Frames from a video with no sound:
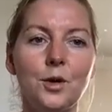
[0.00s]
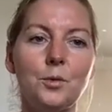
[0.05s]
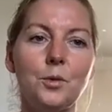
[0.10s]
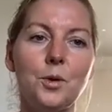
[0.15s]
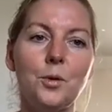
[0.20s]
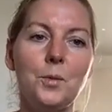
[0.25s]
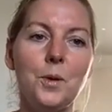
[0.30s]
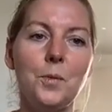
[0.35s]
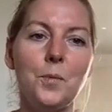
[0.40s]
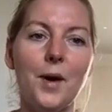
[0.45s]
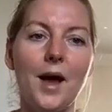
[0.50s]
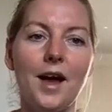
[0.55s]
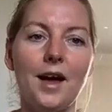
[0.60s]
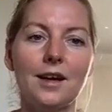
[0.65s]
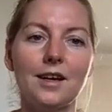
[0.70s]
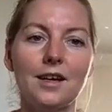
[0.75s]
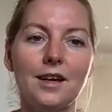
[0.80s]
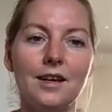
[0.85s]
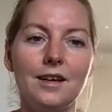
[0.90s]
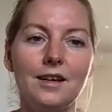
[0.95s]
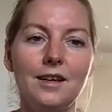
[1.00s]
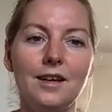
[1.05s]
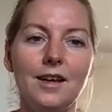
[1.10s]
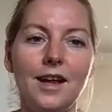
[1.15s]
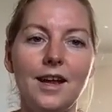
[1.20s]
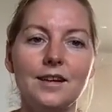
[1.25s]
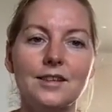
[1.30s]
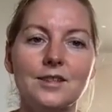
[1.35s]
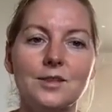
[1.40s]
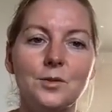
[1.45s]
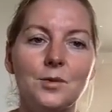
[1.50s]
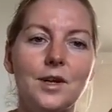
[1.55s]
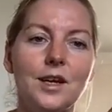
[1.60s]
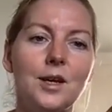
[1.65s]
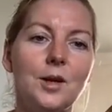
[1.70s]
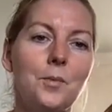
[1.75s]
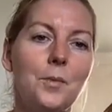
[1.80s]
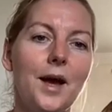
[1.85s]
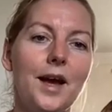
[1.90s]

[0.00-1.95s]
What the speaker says: We'll be back next week,